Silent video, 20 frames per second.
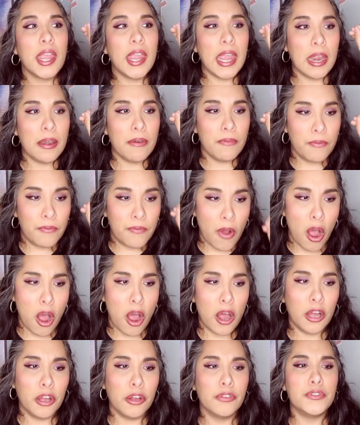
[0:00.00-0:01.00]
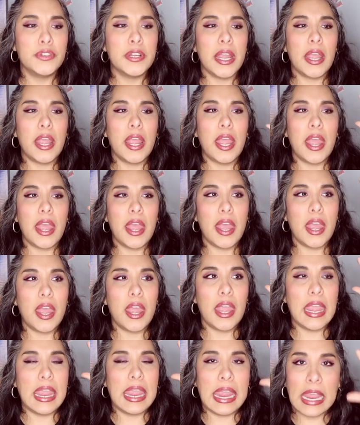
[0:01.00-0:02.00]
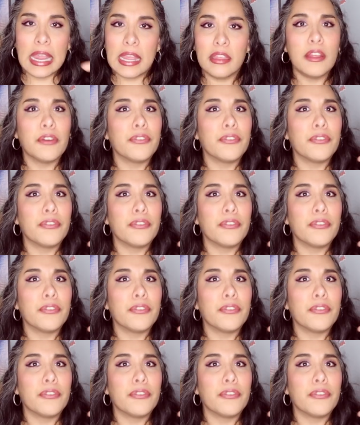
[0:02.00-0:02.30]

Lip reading: involved in